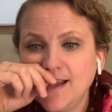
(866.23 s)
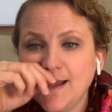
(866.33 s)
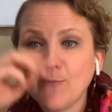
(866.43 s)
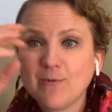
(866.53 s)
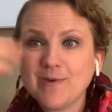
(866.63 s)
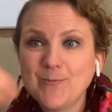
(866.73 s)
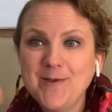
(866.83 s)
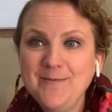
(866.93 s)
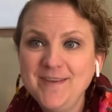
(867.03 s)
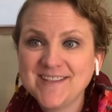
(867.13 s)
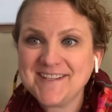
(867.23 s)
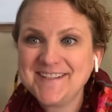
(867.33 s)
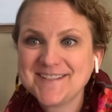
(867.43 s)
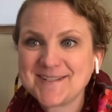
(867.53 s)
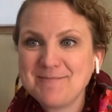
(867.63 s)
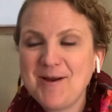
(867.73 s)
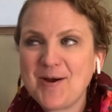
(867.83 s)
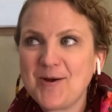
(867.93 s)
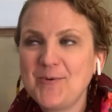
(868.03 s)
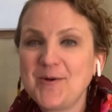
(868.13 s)
And when we revisit
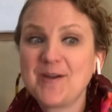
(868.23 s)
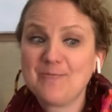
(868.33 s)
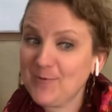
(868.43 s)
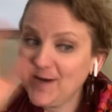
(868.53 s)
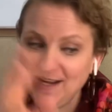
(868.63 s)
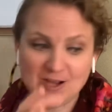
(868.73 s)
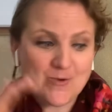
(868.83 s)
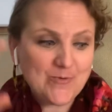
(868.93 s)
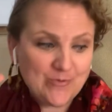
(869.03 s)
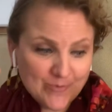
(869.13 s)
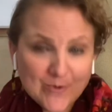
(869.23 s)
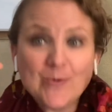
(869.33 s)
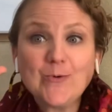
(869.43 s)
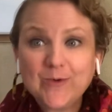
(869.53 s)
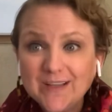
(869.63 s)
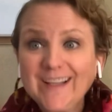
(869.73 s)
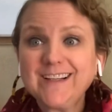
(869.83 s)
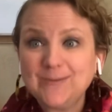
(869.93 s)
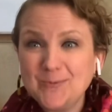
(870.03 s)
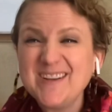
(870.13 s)
tomorrow, we're going to go through,
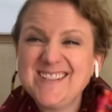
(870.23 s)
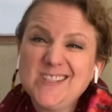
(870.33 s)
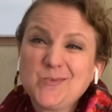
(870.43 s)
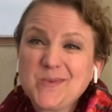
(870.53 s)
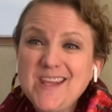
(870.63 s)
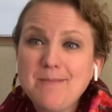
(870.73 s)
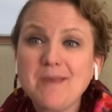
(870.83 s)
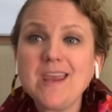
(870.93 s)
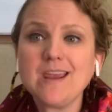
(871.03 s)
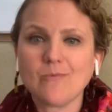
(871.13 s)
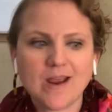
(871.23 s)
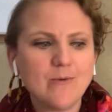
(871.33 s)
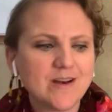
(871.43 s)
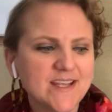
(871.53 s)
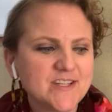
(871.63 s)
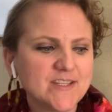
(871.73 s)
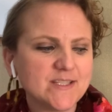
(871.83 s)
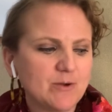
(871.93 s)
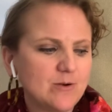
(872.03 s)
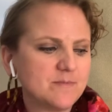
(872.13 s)
what does this really mean, right? What are each of these
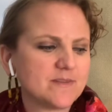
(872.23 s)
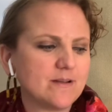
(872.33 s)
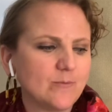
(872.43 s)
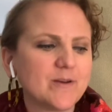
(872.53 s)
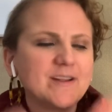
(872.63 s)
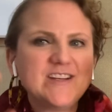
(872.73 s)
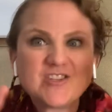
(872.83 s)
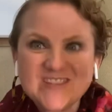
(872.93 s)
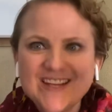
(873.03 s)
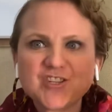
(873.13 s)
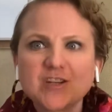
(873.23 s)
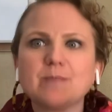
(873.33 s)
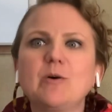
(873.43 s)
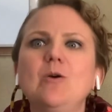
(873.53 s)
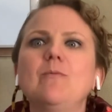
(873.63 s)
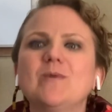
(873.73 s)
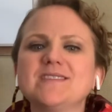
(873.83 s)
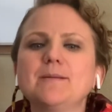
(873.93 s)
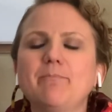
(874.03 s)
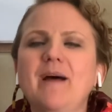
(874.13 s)
poems, what are each section of the poem,
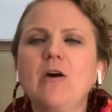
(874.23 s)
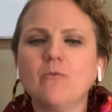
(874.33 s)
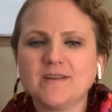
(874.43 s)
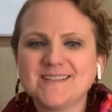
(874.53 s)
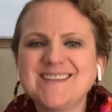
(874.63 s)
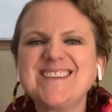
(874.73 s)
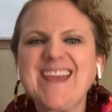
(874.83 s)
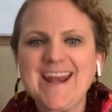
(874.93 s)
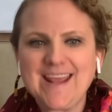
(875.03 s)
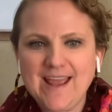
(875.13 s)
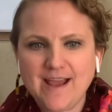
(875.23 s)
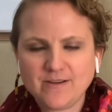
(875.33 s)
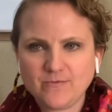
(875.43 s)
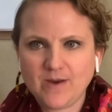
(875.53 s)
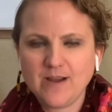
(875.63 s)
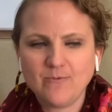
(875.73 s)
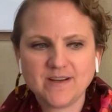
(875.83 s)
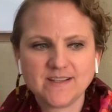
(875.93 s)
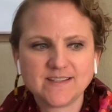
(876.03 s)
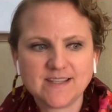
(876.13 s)
what's it about? What is it getting at, right?
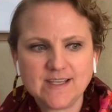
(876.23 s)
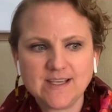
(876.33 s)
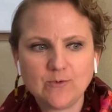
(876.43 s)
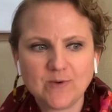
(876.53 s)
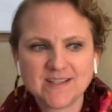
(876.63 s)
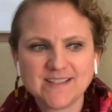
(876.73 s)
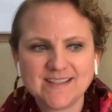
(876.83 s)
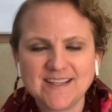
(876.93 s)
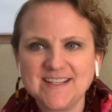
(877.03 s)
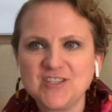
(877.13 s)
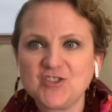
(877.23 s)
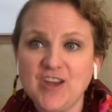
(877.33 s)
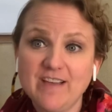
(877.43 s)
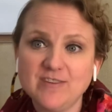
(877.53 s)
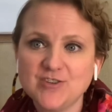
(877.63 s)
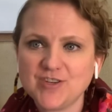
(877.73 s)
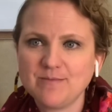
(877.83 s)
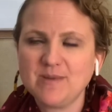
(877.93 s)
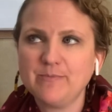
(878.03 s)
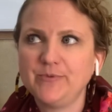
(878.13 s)
What is it that he's challenging
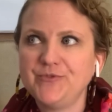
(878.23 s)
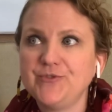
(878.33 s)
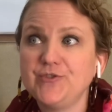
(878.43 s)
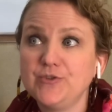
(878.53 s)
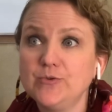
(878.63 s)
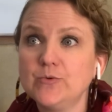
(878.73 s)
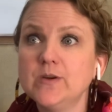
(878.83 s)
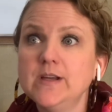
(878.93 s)
people to do?